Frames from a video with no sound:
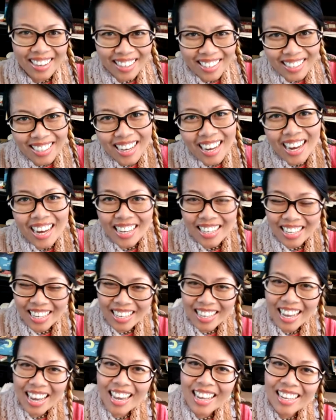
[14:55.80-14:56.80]
la
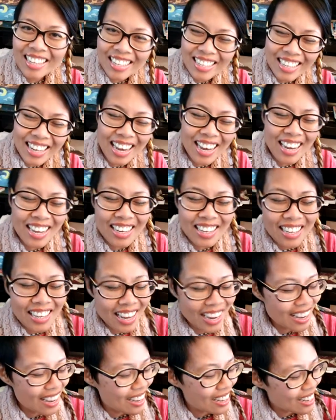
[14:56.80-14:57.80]
la la la
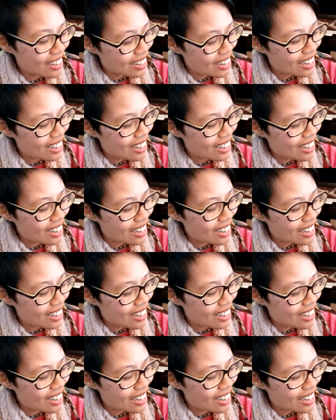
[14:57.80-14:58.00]
la.